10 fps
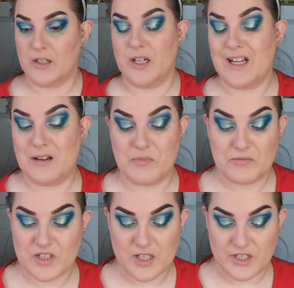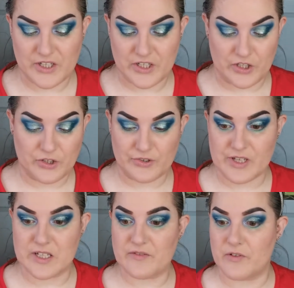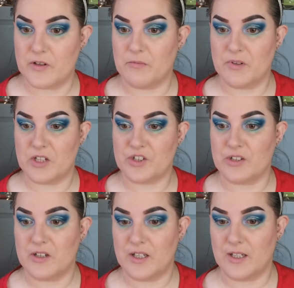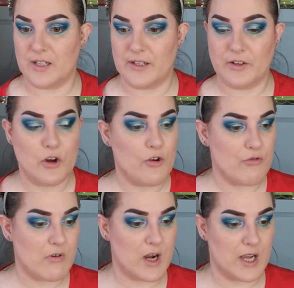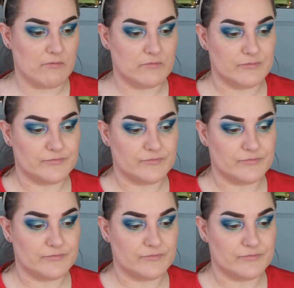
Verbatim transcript: I am. I'm just going to use this for blush and highlight. Right.